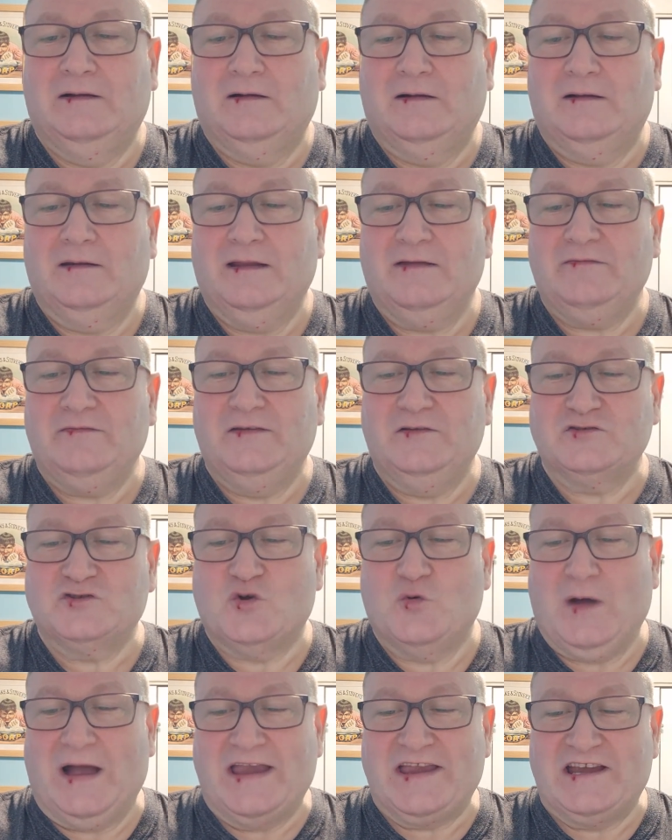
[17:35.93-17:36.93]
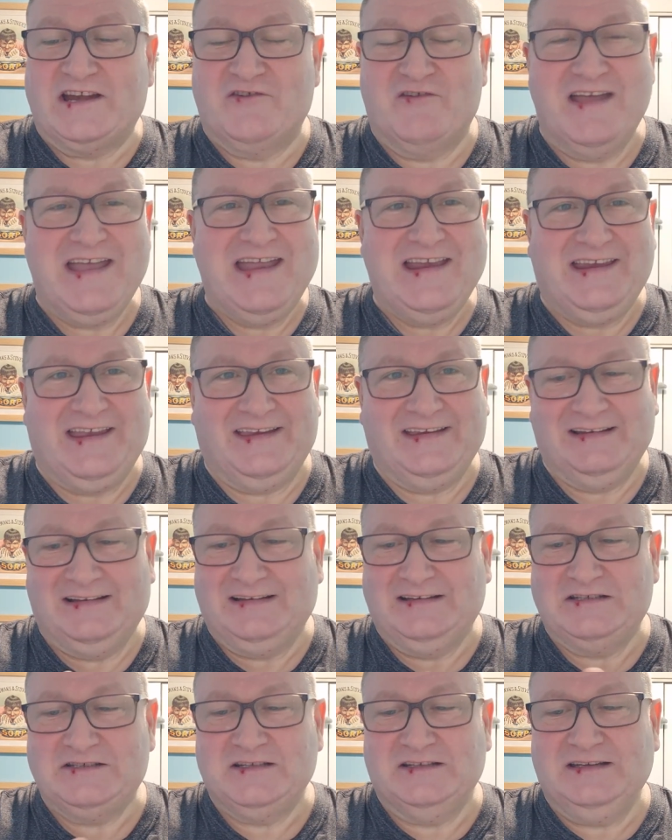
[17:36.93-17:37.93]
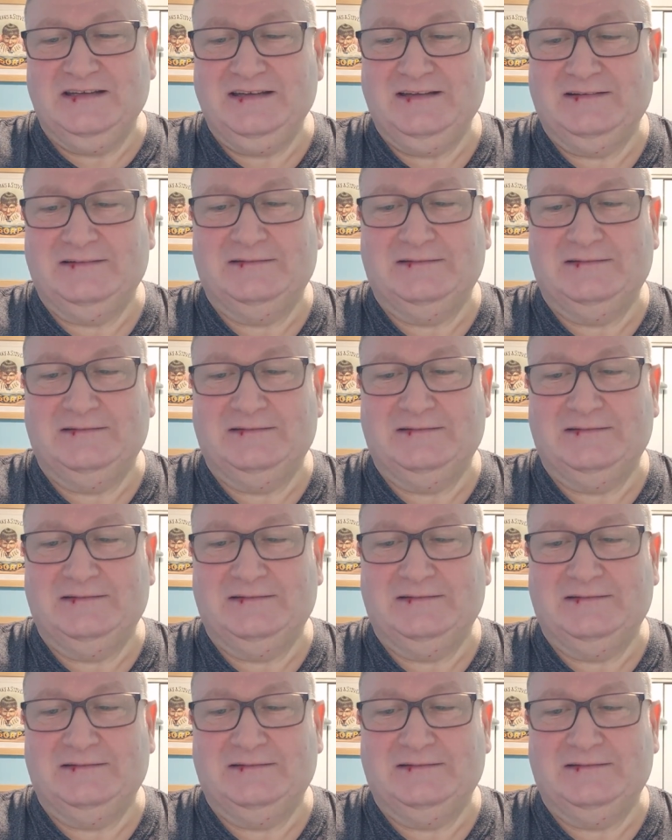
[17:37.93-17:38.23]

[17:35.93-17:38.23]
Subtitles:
And that feels quite grainy, actually.